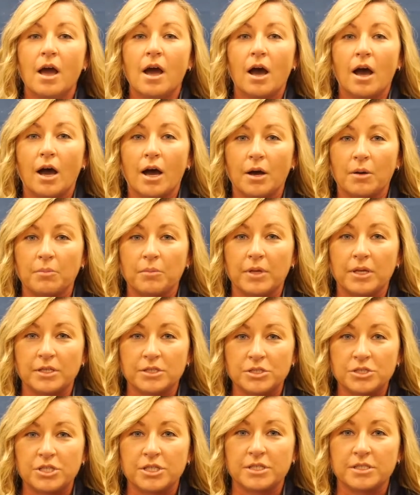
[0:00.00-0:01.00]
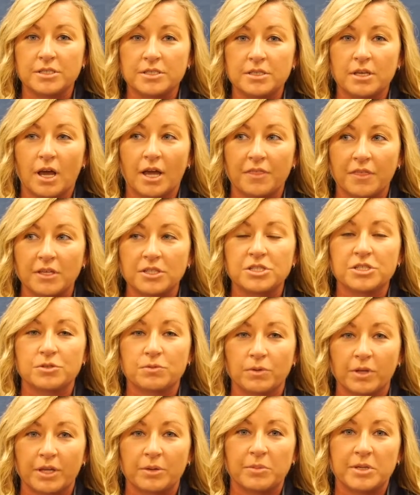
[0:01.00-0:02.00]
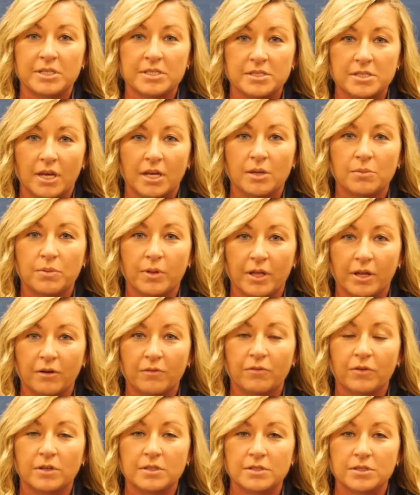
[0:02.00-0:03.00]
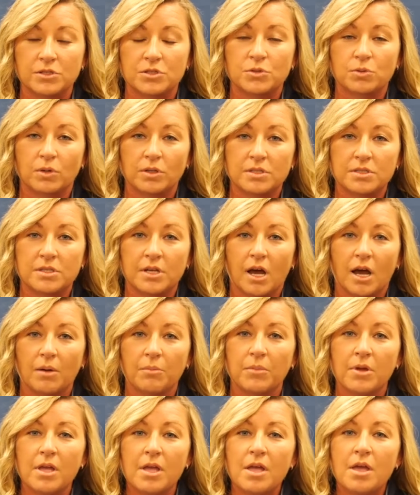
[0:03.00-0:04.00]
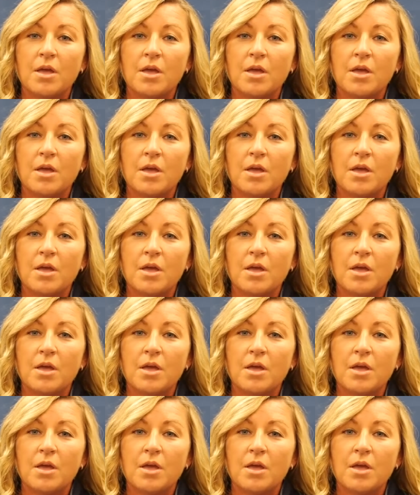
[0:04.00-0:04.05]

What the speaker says: And she's really going to be a steady player for us at shortstop.